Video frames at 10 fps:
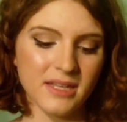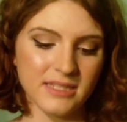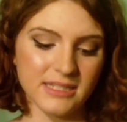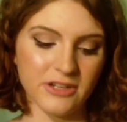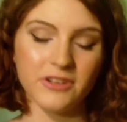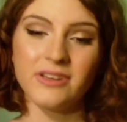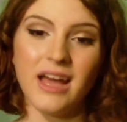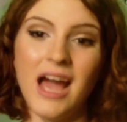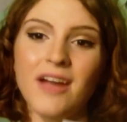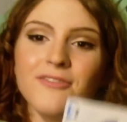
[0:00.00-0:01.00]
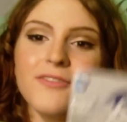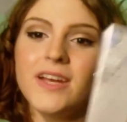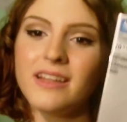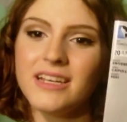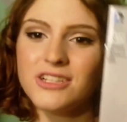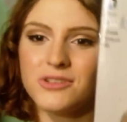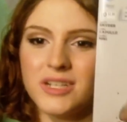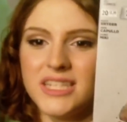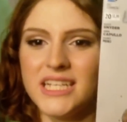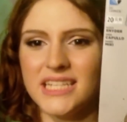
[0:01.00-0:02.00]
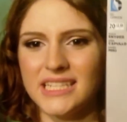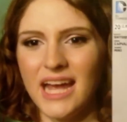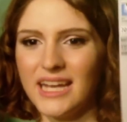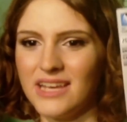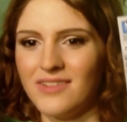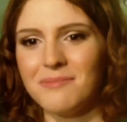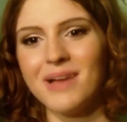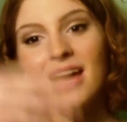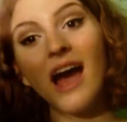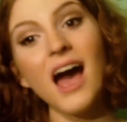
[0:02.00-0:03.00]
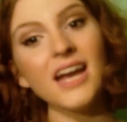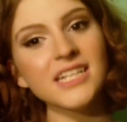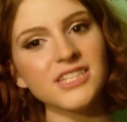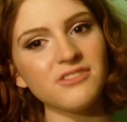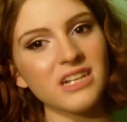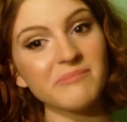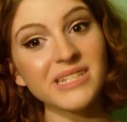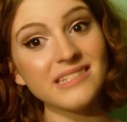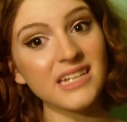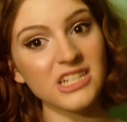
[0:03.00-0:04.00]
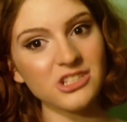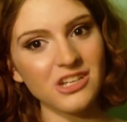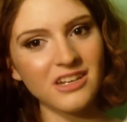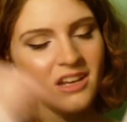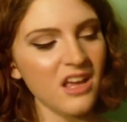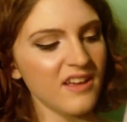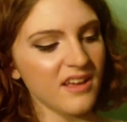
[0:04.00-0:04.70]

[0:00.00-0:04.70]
So, I really enjoyed this. I give it my highest recommendation.